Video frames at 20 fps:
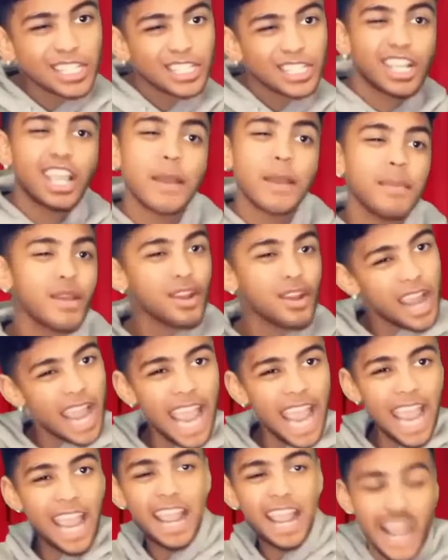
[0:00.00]
She gave me
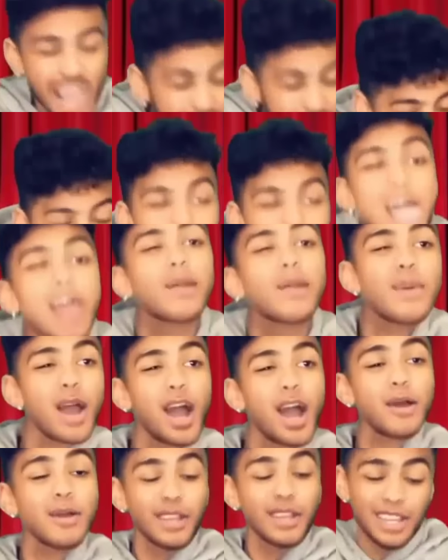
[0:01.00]
her hand, I licked on her
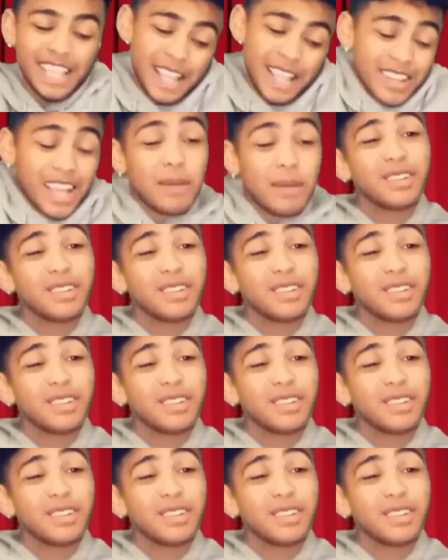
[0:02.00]
palm right.